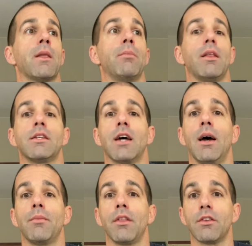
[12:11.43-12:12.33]
By the
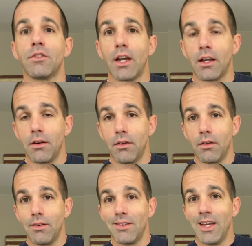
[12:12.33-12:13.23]
time that the second
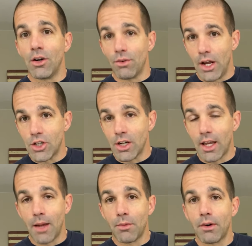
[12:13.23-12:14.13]
iteration
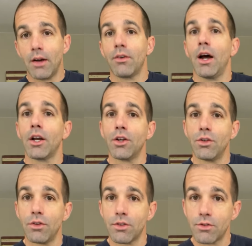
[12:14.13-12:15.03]
came around, I could
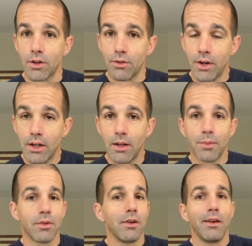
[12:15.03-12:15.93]
do the strict ring
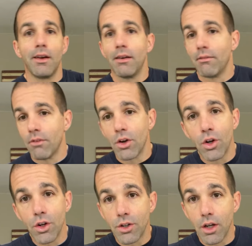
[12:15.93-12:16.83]
dips.
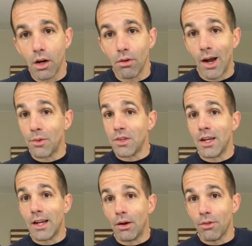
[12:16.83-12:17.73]
Good to go. I was in
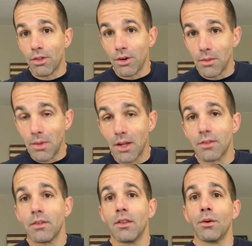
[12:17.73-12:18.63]
and out in 30
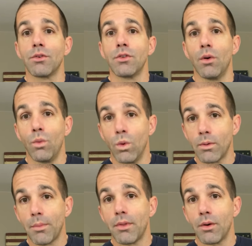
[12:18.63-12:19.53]
minutes. There was no warm
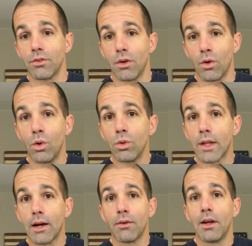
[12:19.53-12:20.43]
up, there was no cool
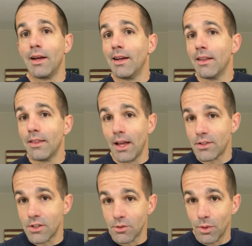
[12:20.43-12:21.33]
down. That's
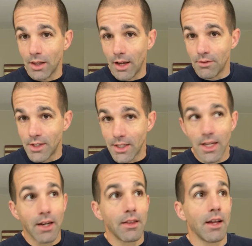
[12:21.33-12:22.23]
just what life
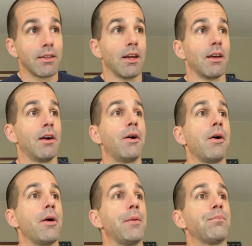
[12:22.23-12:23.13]
dictated that day.
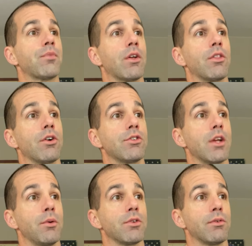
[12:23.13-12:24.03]

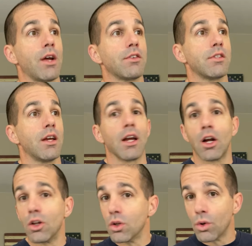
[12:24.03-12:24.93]
Thursday was a rest day, a
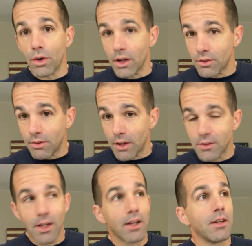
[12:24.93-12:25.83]
glorious rest
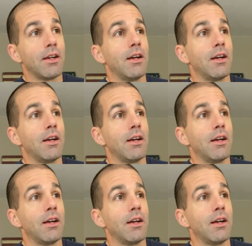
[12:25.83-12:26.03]
day.